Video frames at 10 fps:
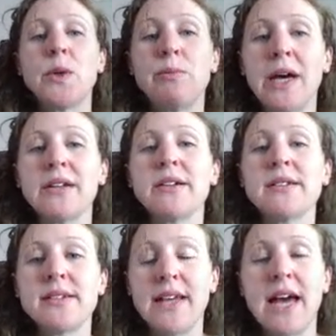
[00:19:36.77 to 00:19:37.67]
metals,
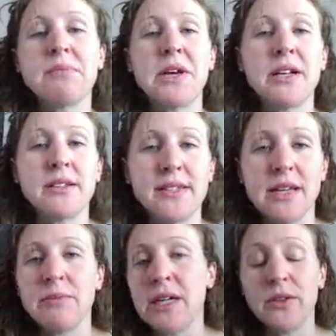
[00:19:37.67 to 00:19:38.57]
nonmetals, and
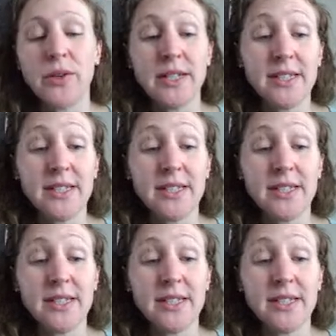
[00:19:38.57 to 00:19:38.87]
metalloids?